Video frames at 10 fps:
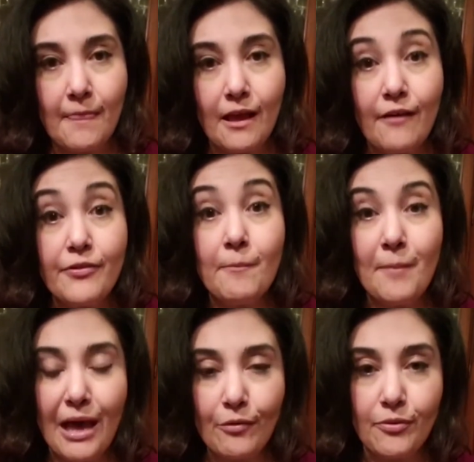of the
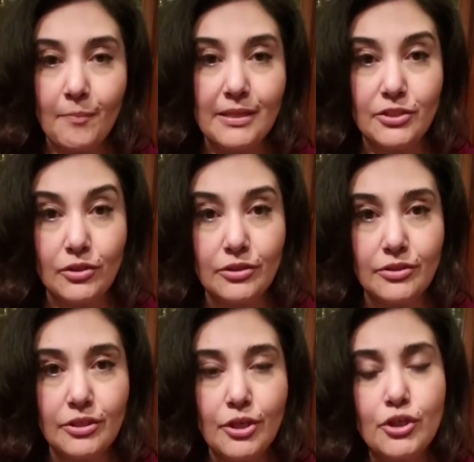mouth
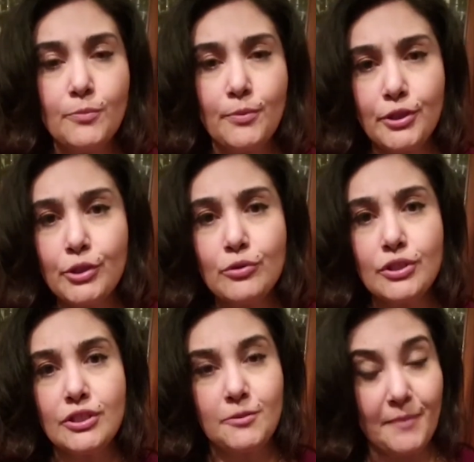muscles to produce
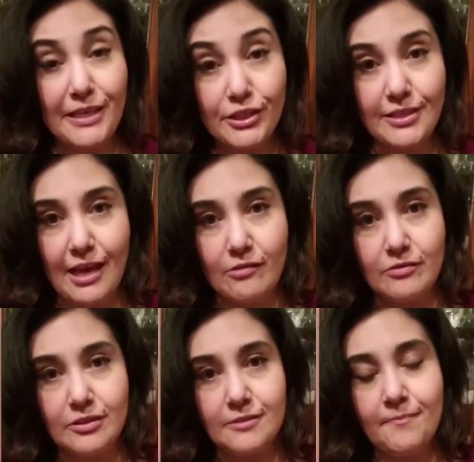speech
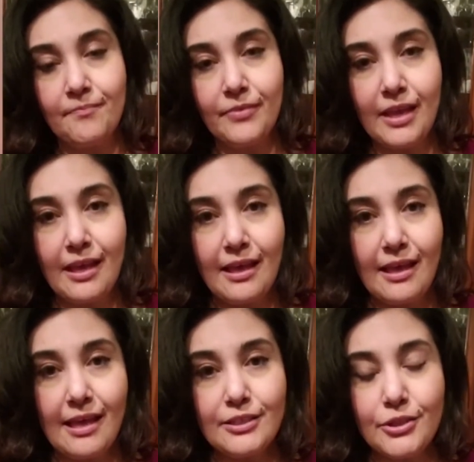sounds.
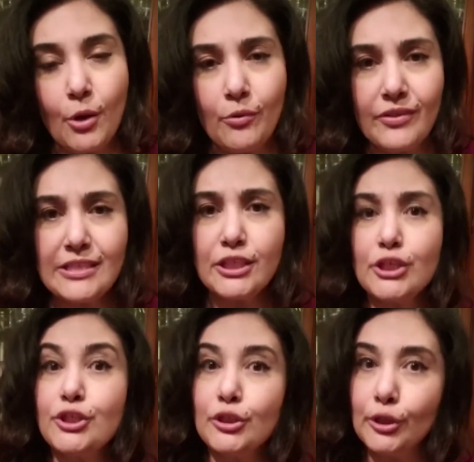So this
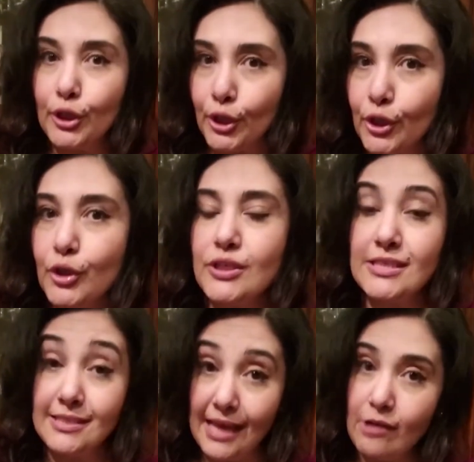slurred
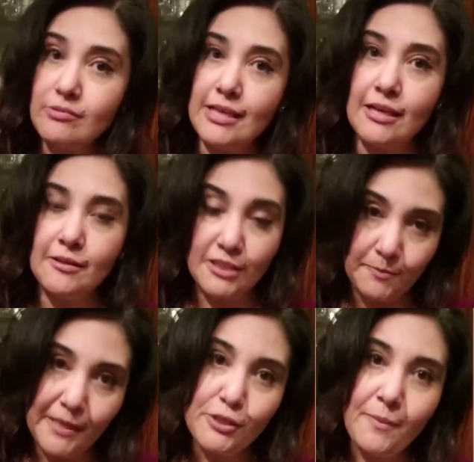sounding
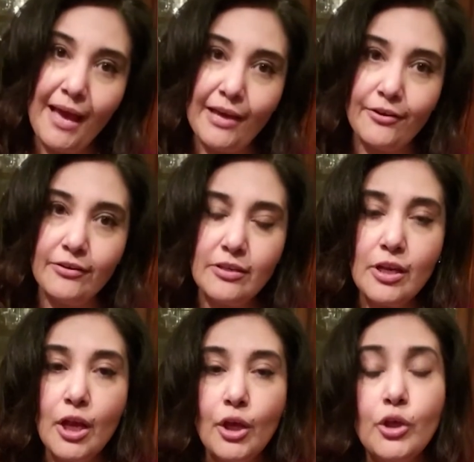speech pattern
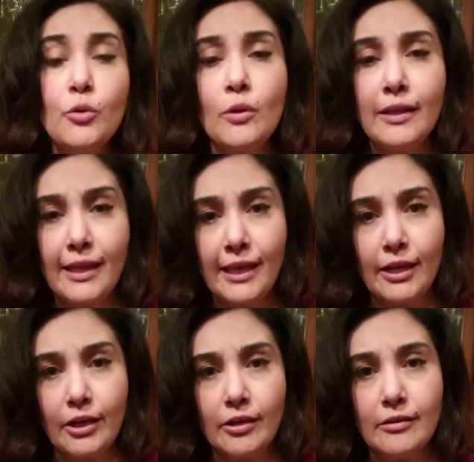you will
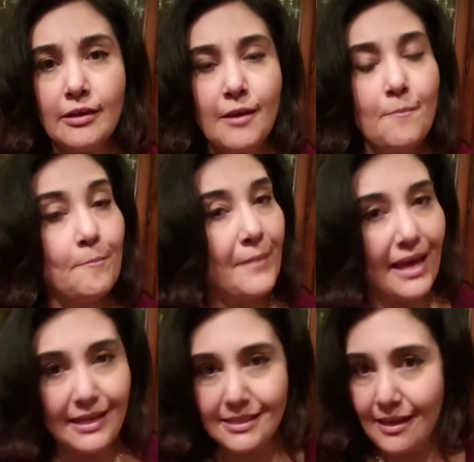hear
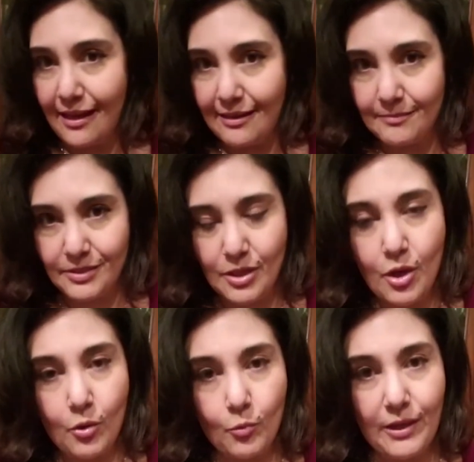many times
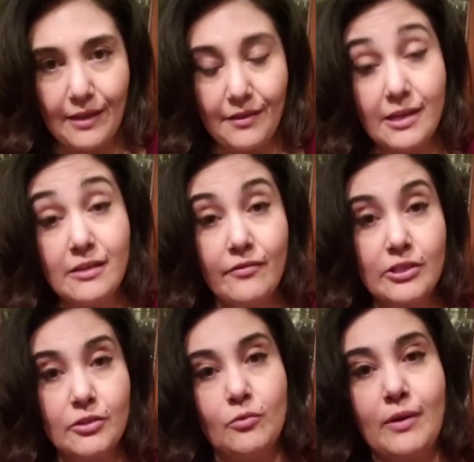with an
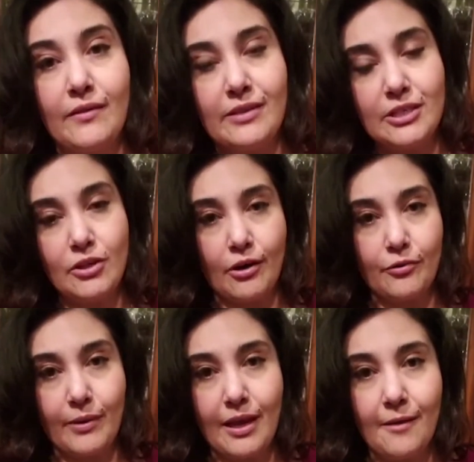individual with
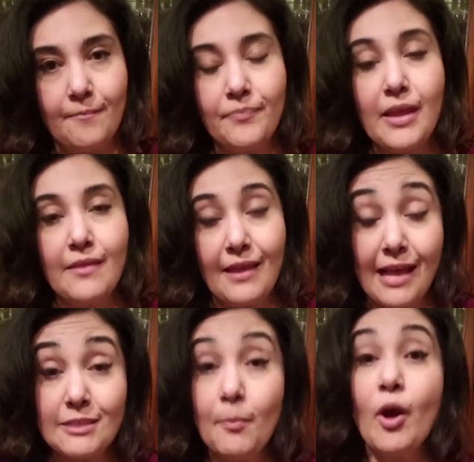dysarthria that
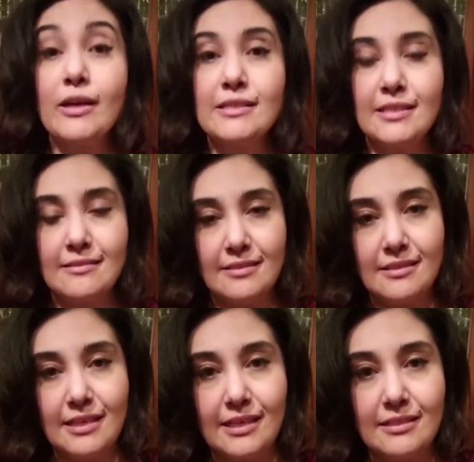has Parkinson's
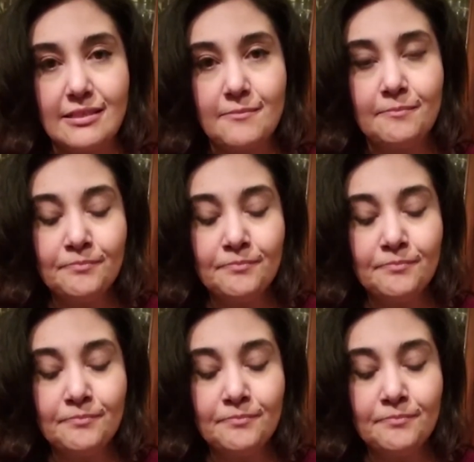disease.